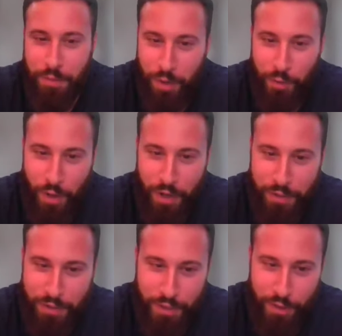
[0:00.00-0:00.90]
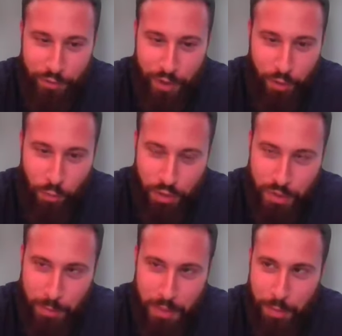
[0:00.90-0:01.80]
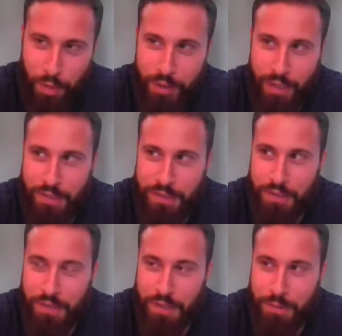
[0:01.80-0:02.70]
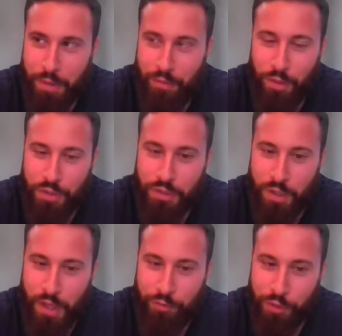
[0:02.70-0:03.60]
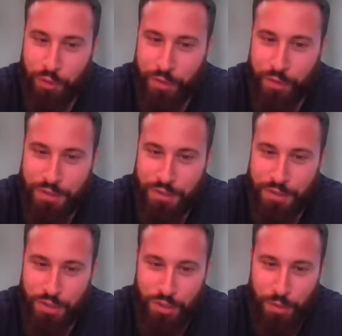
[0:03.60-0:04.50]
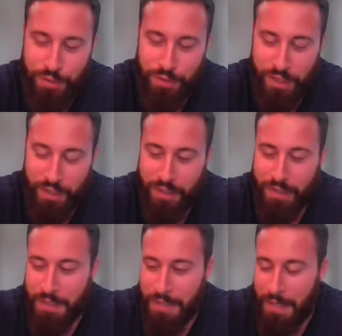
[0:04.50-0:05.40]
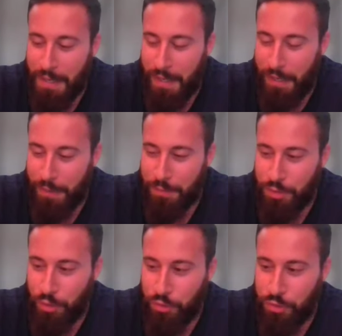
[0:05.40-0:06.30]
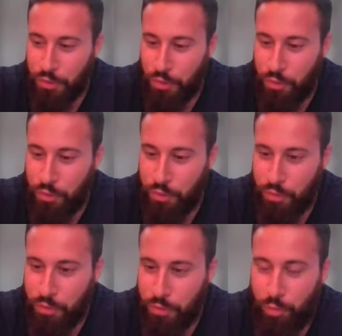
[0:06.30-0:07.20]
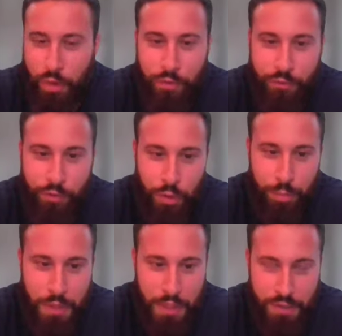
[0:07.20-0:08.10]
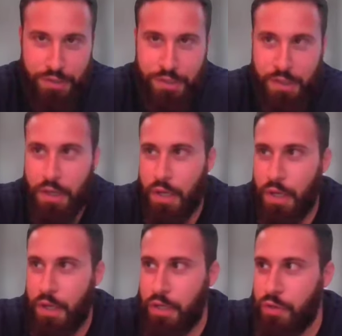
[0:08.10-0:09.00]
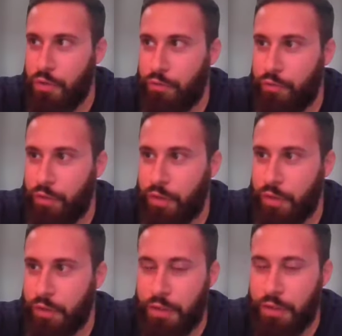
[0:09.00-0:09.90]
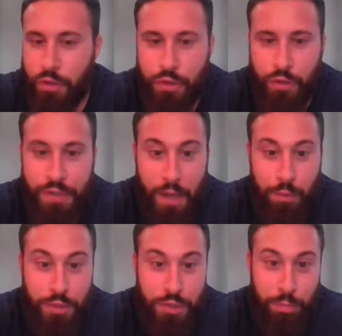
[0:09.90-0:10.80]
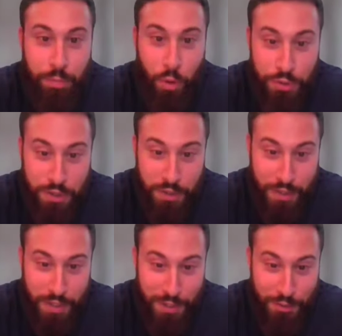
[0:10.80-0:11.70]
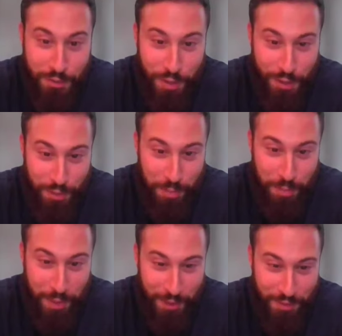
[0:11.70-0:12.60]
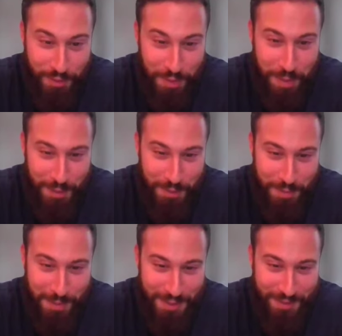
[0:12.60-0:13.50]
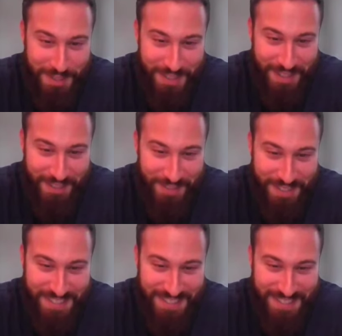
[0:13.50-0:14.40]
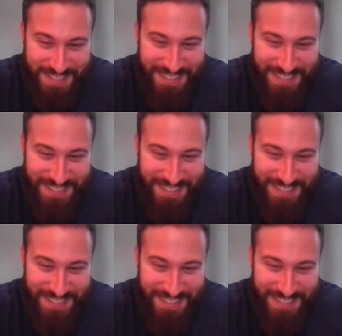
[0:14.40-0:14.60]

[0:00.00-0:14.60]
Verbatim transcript: and ironically enough, I don't watch that many podcasts these days, but I've watched a lot of Flagrants. He's just so entertaining. Uh, yeah. So, so born in the Philippines, you've your your dad was supposedly an international banker, even though Patrick Bet-David's not convinced.